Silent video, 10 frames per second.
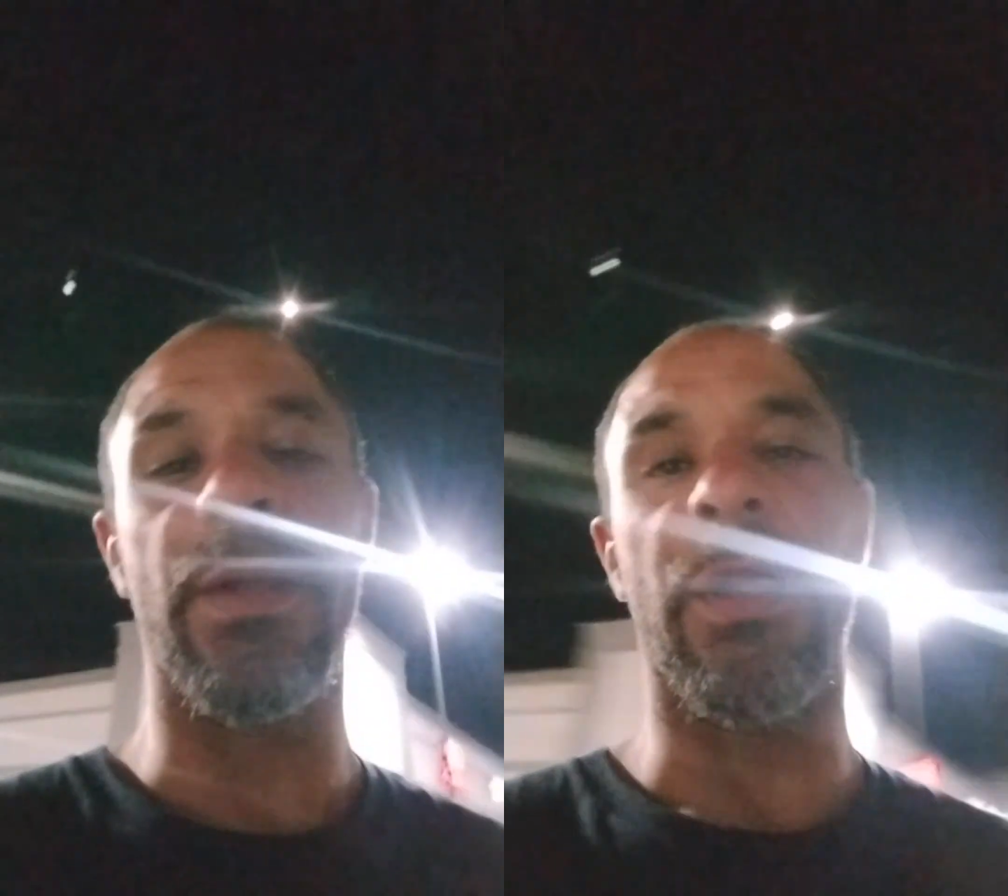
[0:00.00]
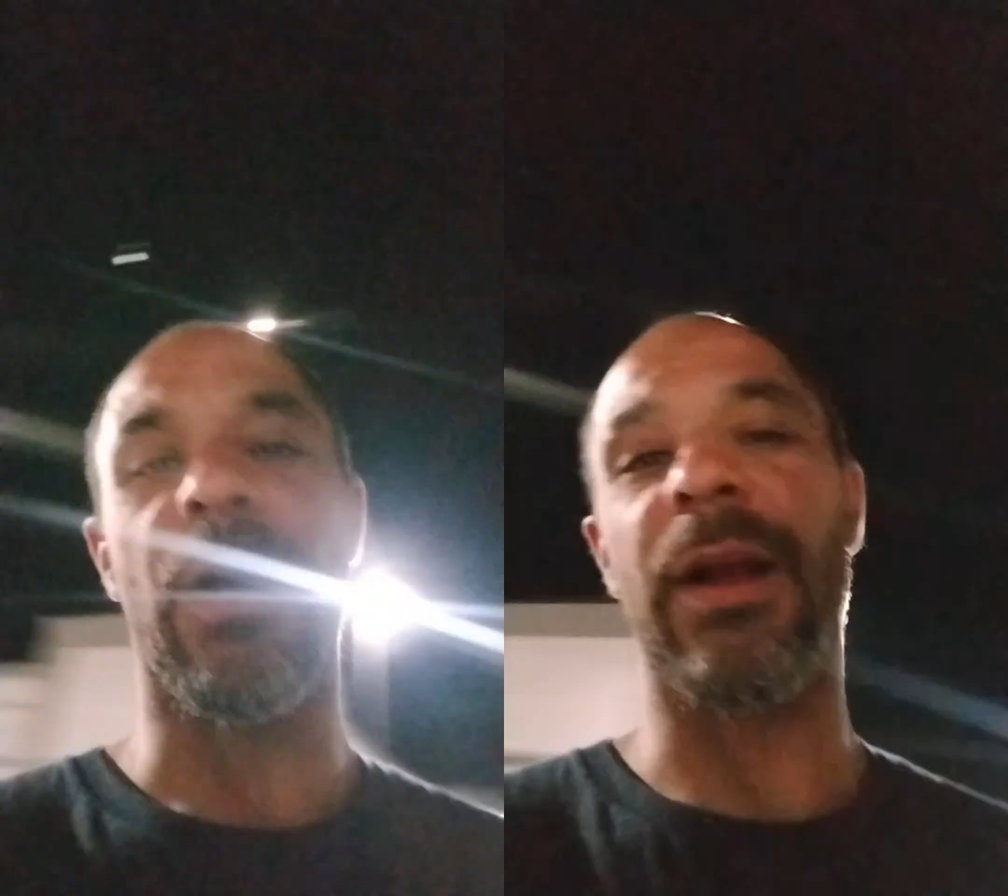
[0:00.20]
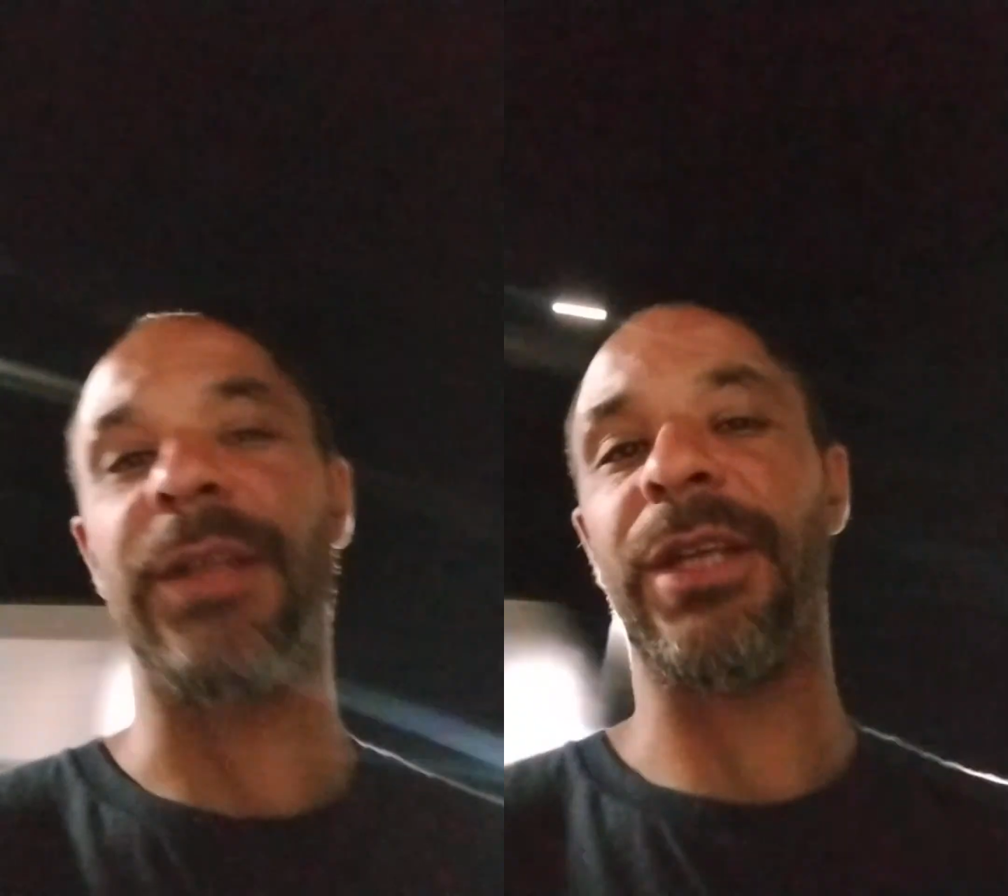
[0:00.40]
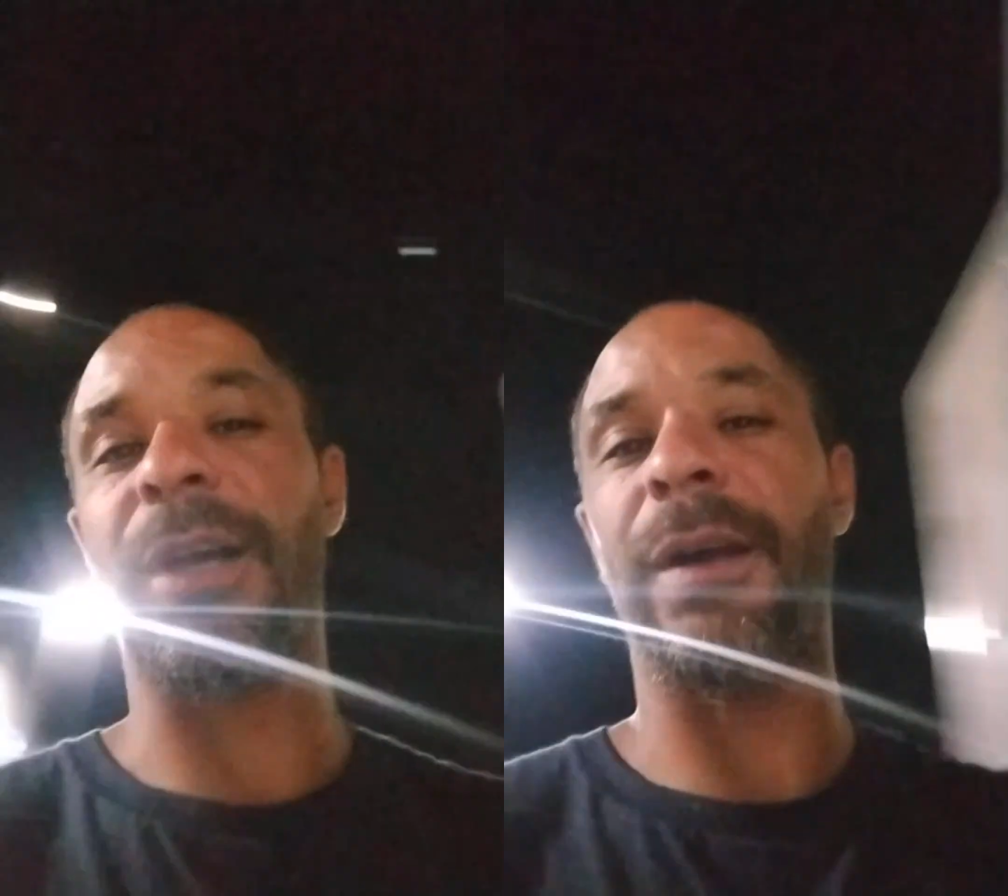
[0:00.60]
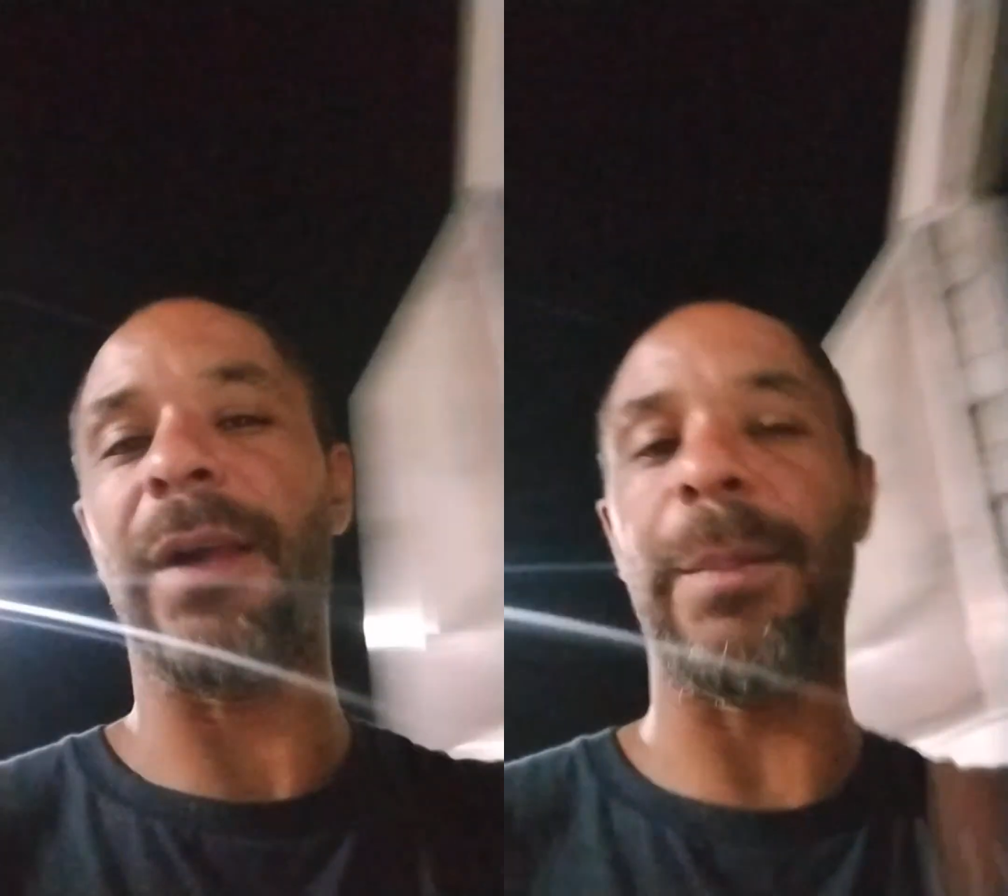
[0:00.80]
All right,
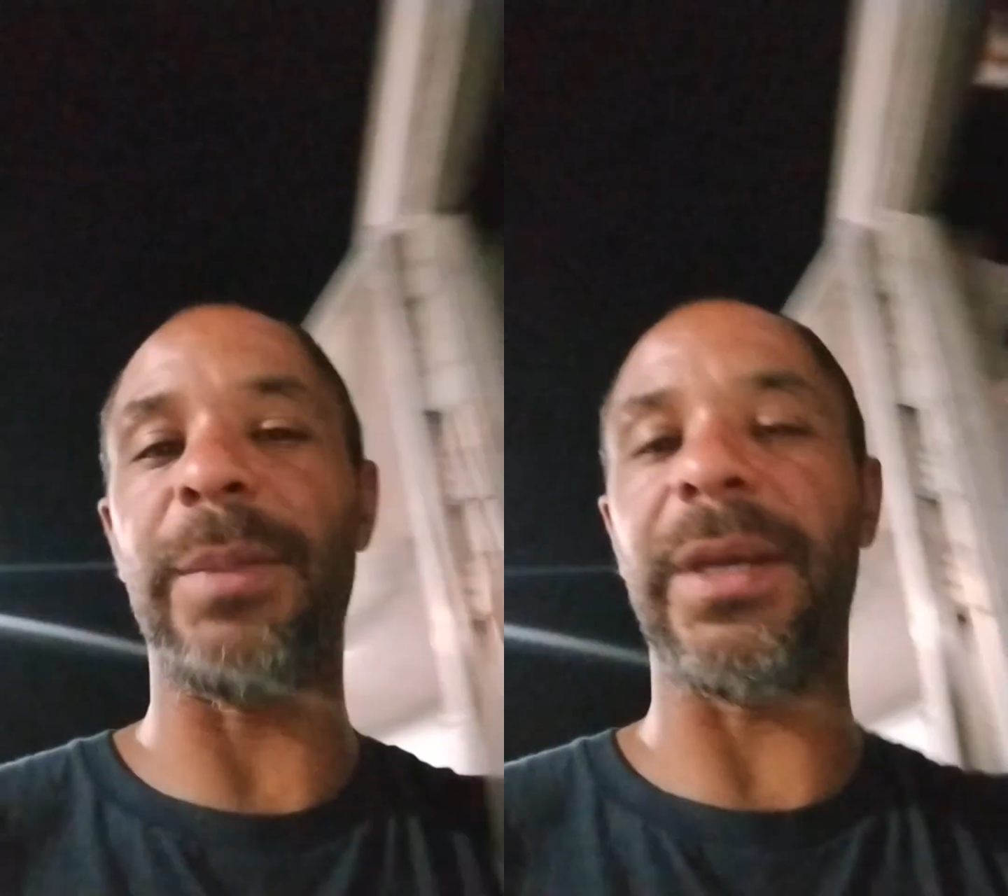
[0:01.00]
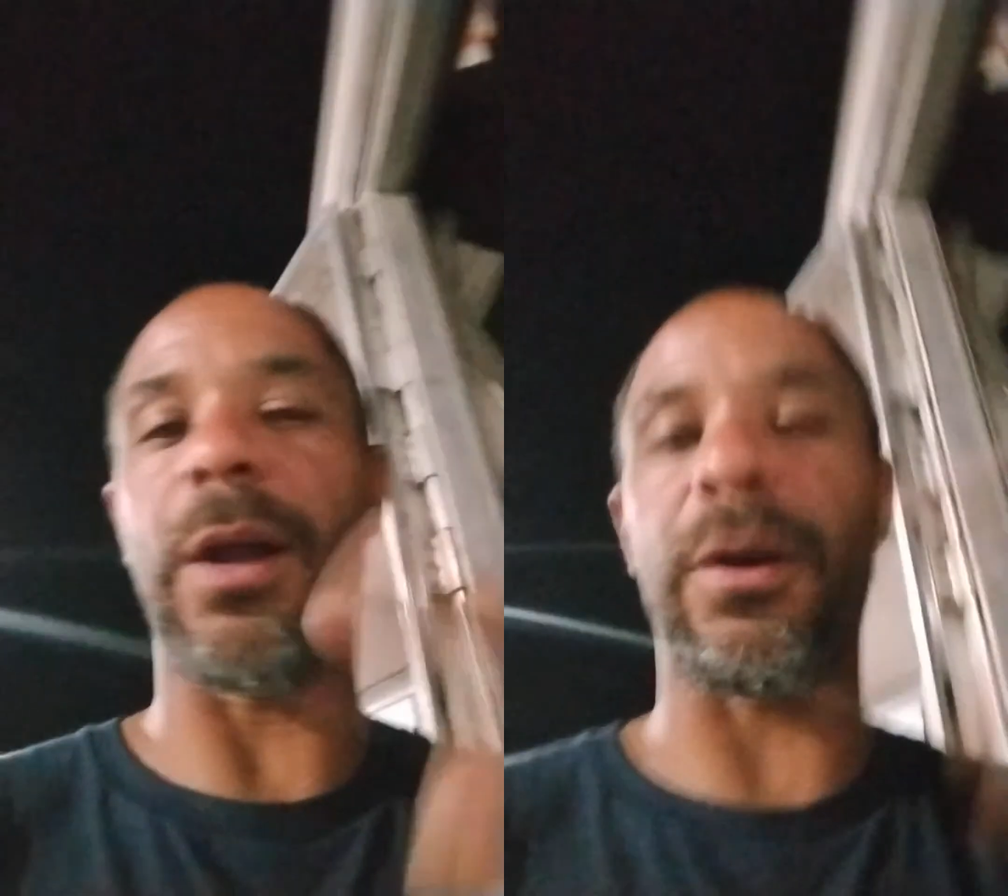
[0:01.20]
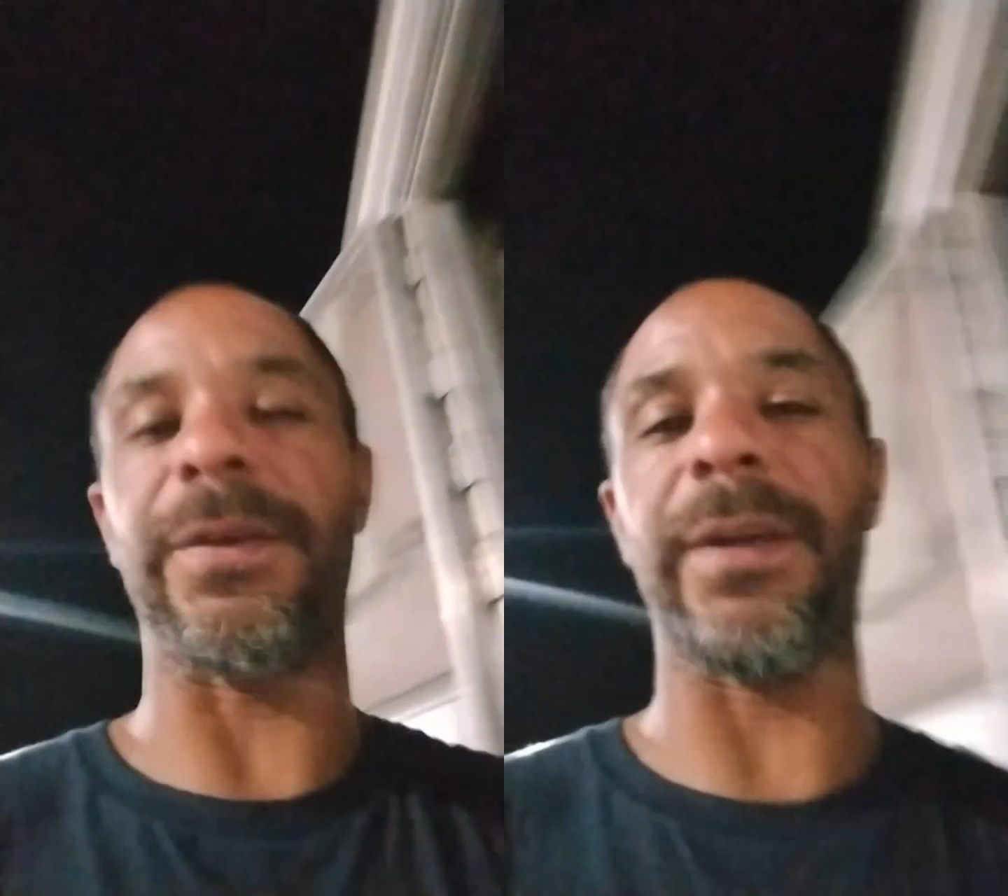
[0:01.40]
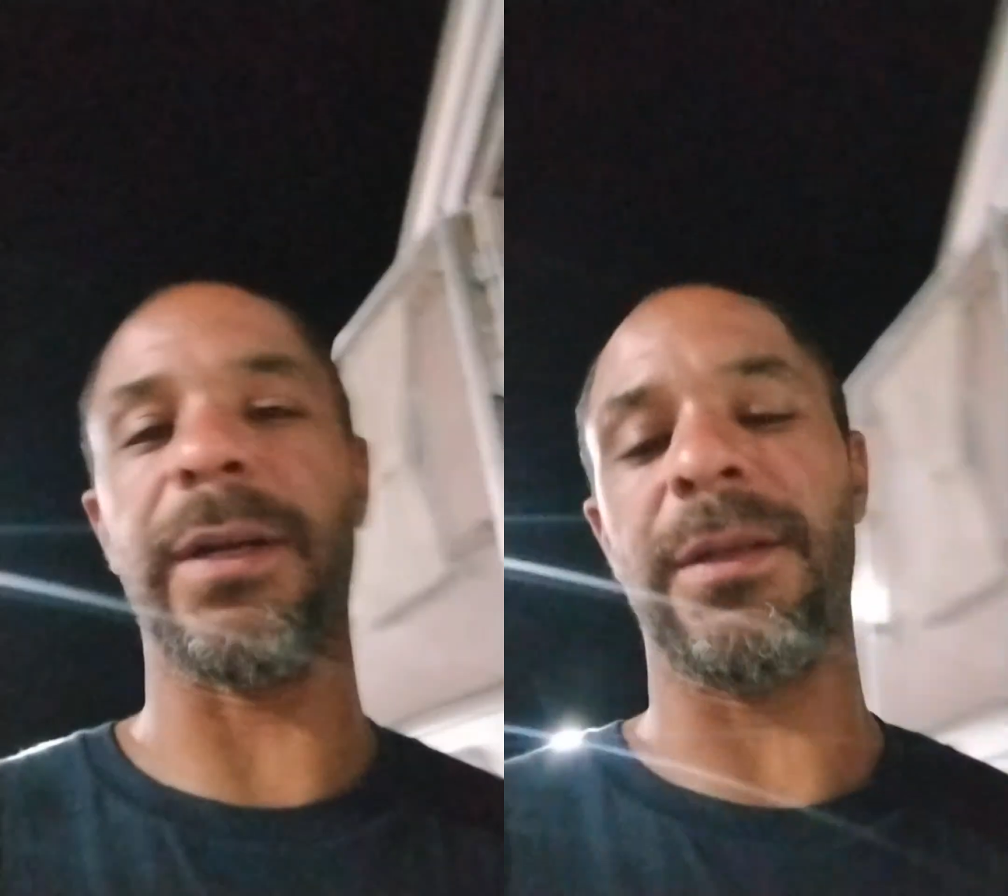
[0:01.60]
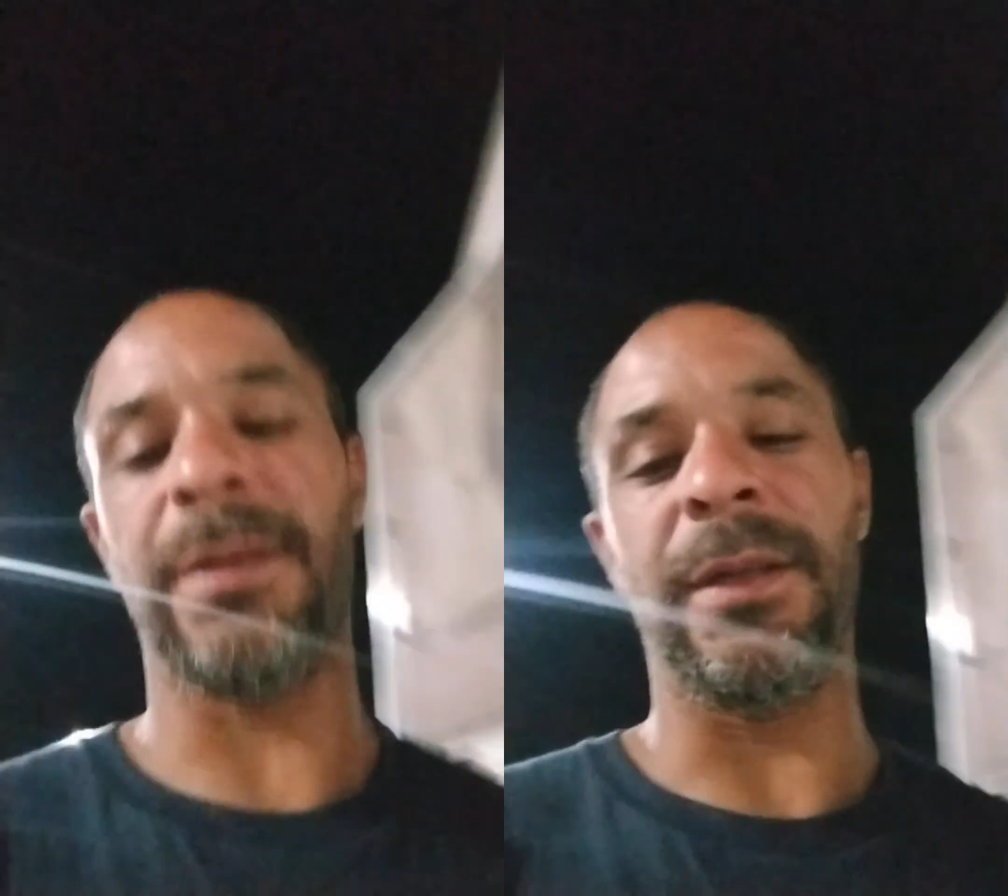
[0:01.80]
y'all, I'm going to get off
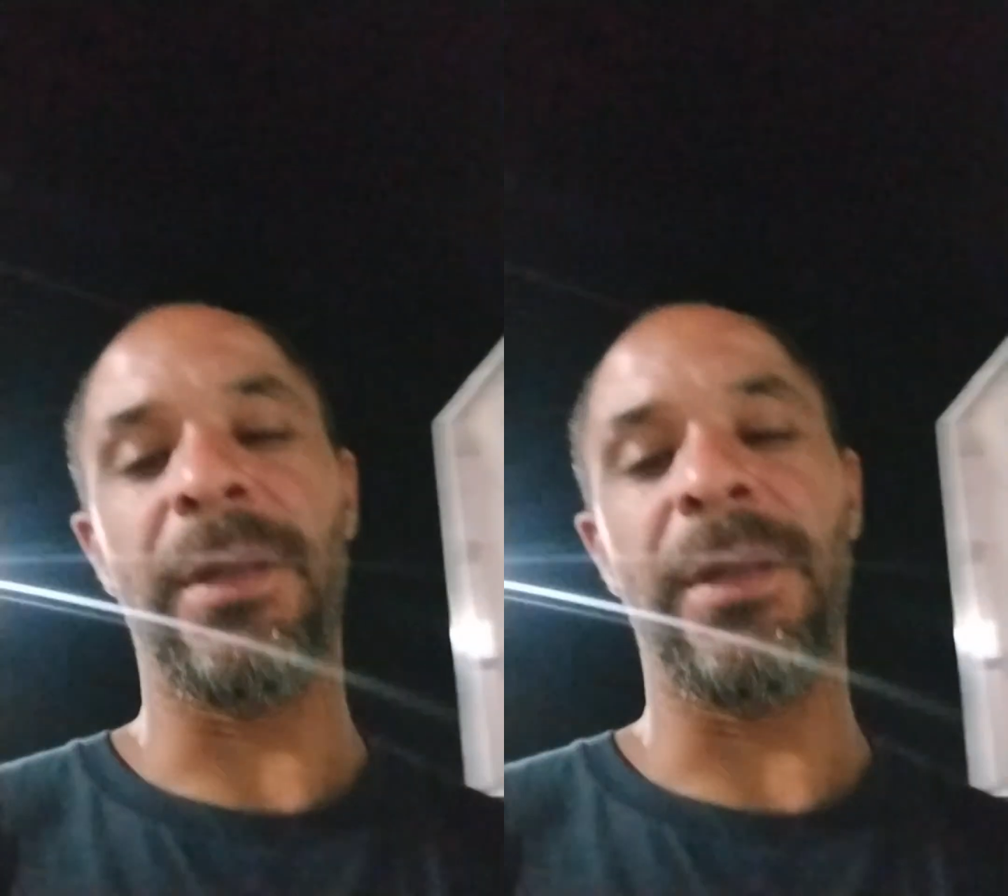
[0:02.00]
here.